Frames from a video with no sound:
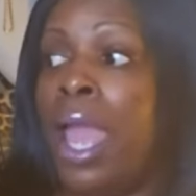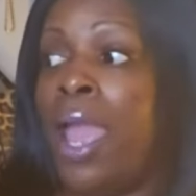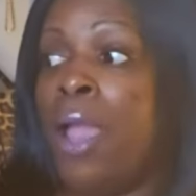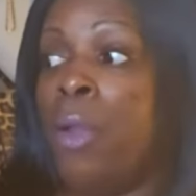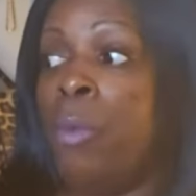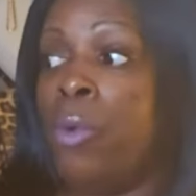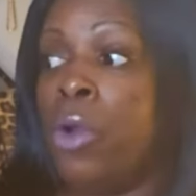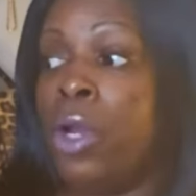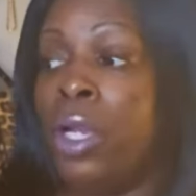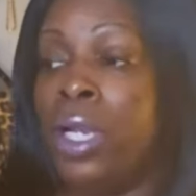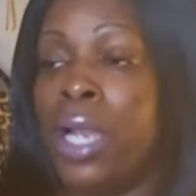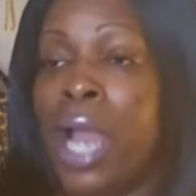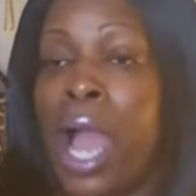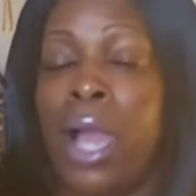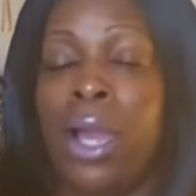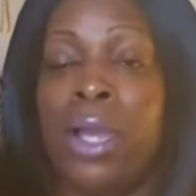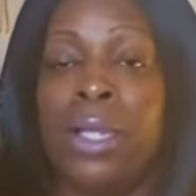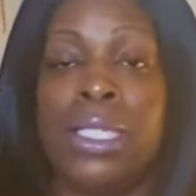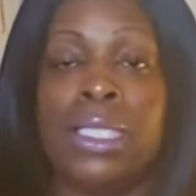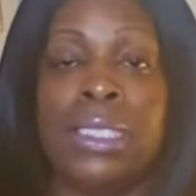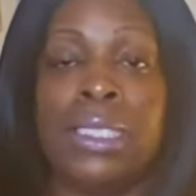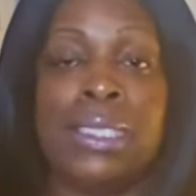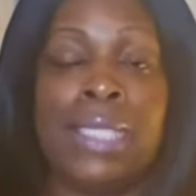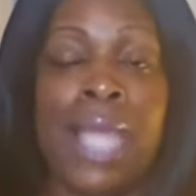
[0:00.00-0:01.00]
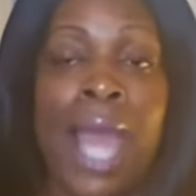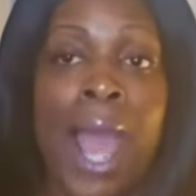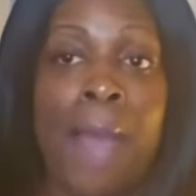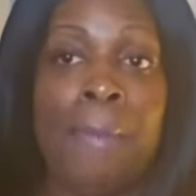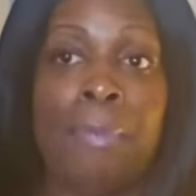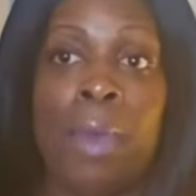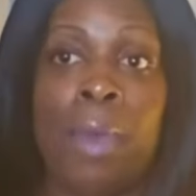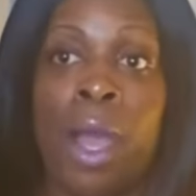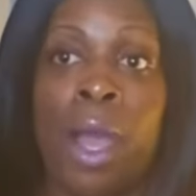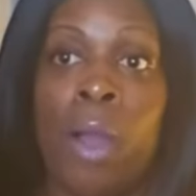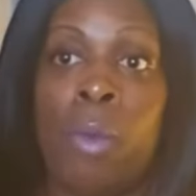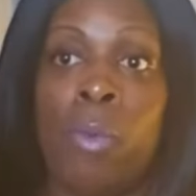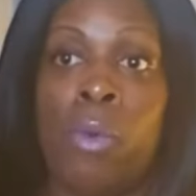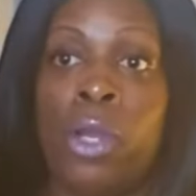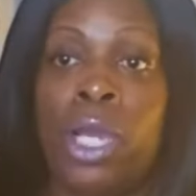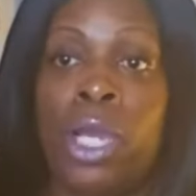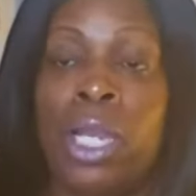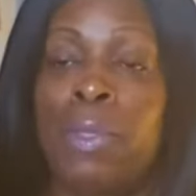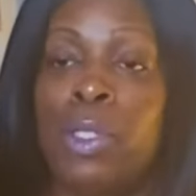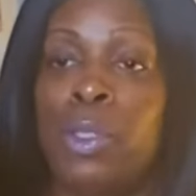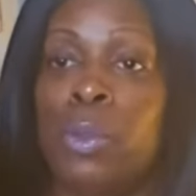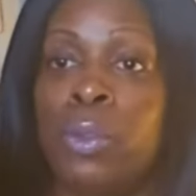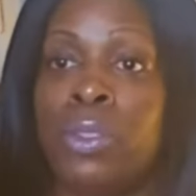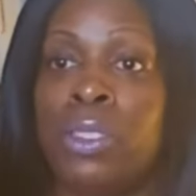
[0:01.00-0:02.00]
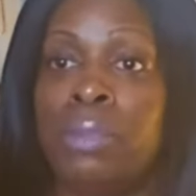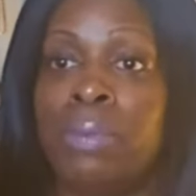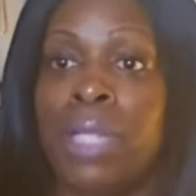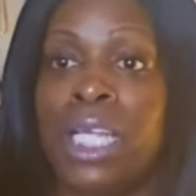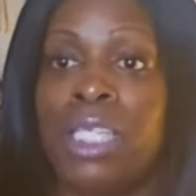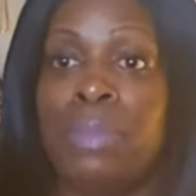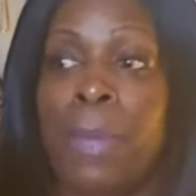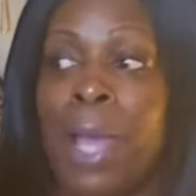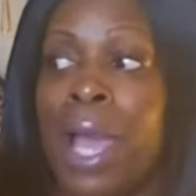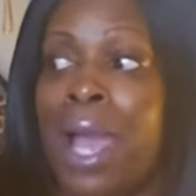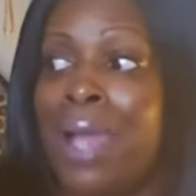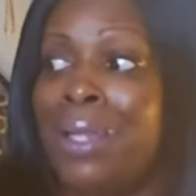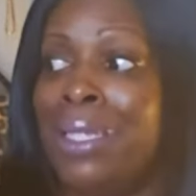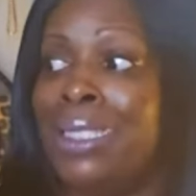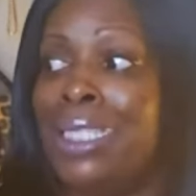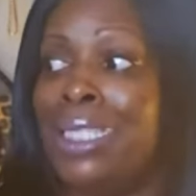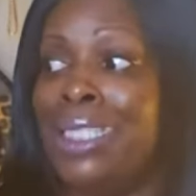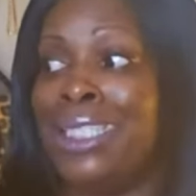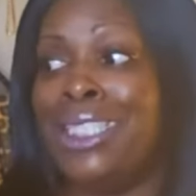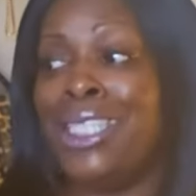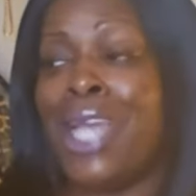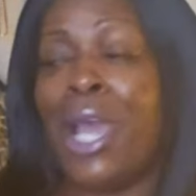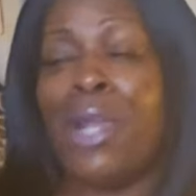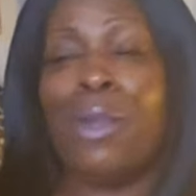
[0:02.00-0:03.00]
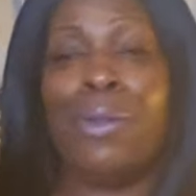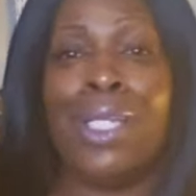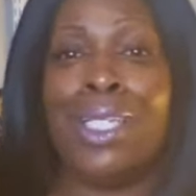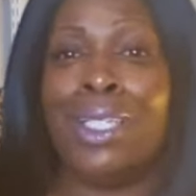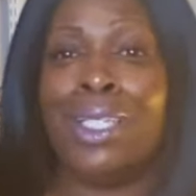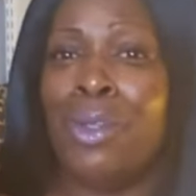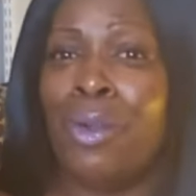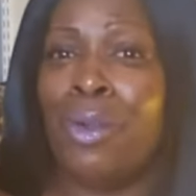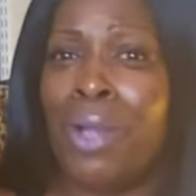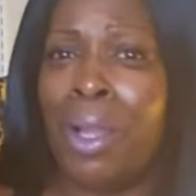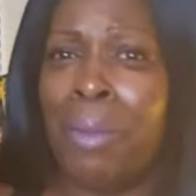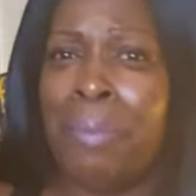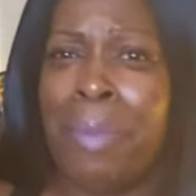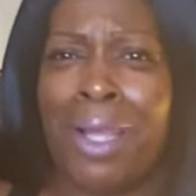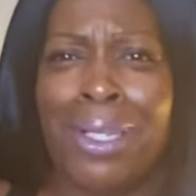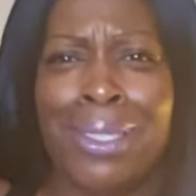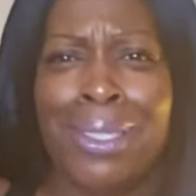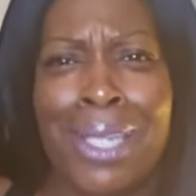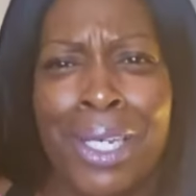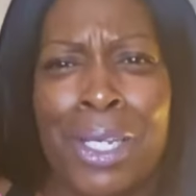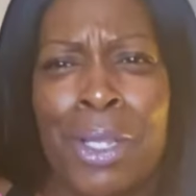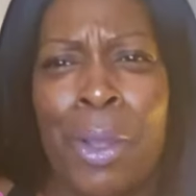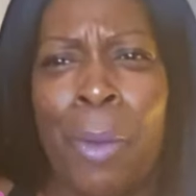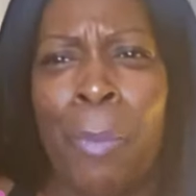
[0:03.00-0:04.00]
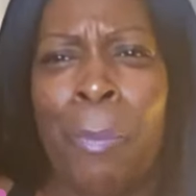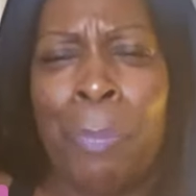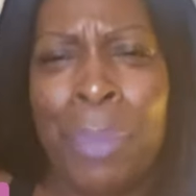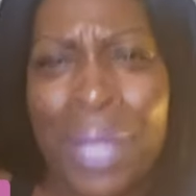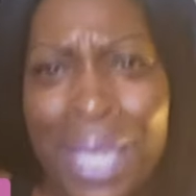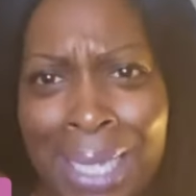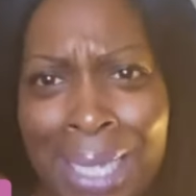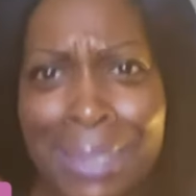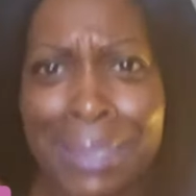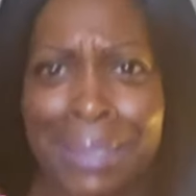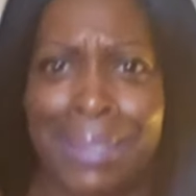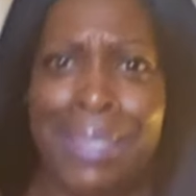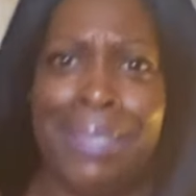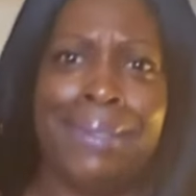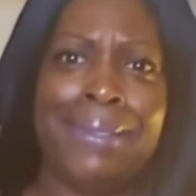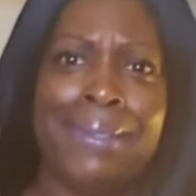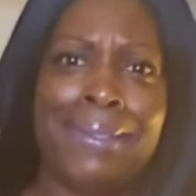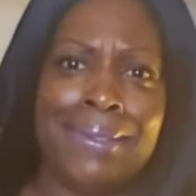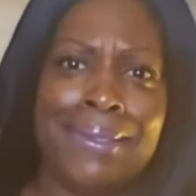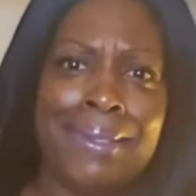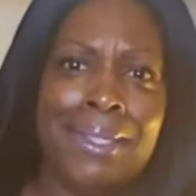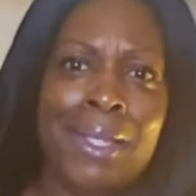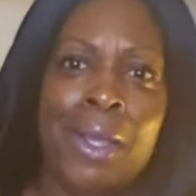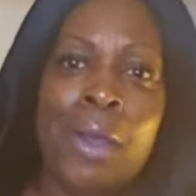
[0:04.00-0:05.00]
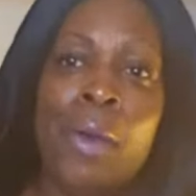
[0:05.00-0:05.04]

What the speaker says: And we're not going to stop. We're going to be doing some things behind the scenes that y'all don't need to know nothing about, none of your business.